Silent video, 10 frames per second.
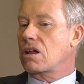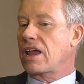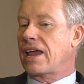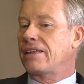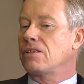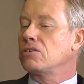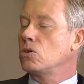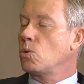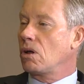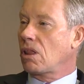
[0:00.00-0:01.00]
and the
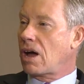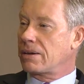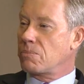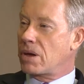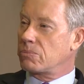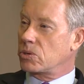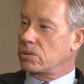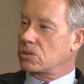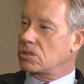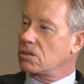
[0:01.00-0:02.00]
ULI
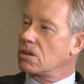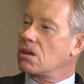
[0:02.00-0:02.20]
members,